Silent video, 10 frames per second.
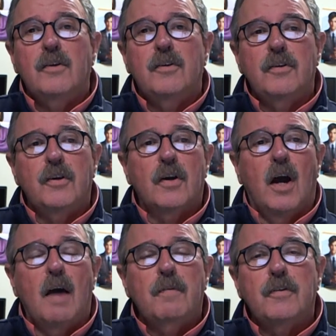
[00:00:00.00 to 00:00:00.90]
to your
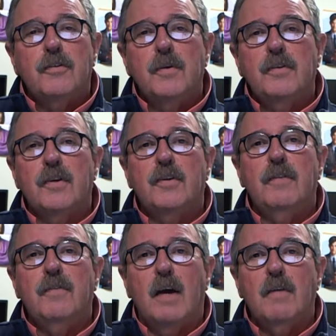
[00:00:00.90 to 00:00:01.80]
Office
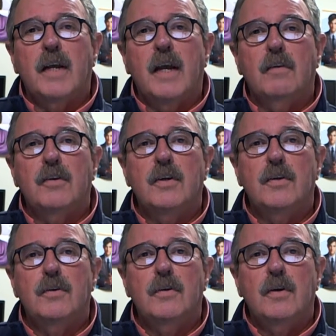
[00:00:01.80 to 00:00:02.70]
365 account
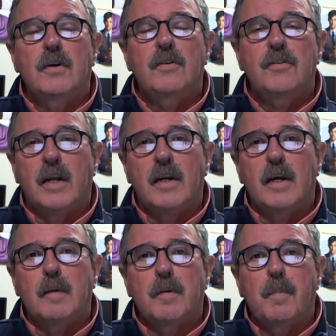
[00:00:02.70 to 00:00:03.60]
to set it
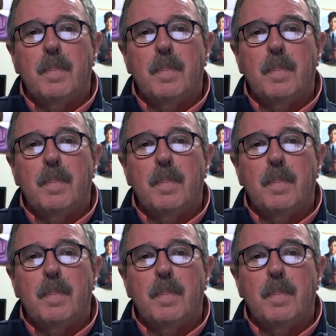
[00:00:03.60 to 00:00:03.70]
up.